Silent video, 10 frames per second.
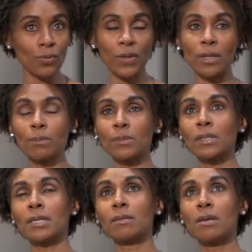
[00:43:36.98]
films
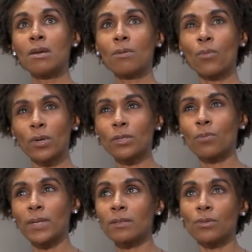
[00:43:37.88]
and worked
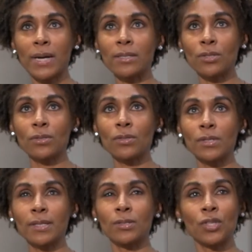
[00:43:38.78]
with
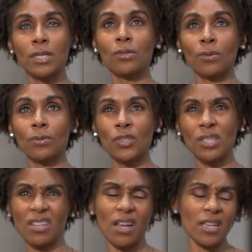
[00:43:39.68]
directors, and she told she
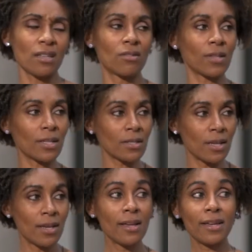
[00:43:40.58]
said I can do this,
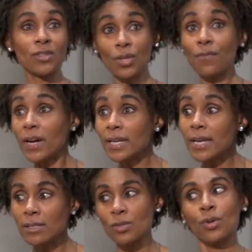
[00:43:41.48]
mm-hmm. and she
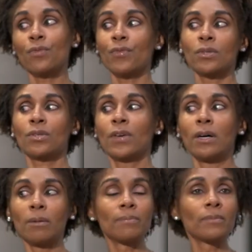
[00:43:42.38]
financed her first
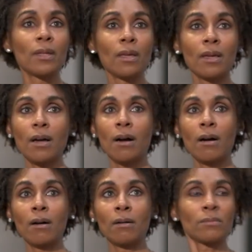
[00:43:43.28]
film.
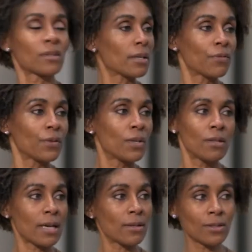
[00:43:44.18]
Um, it's like fifty
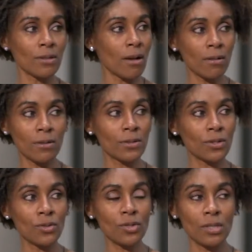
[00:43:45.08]
thousand dollars,
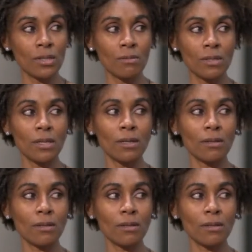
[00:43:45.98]
and she did it.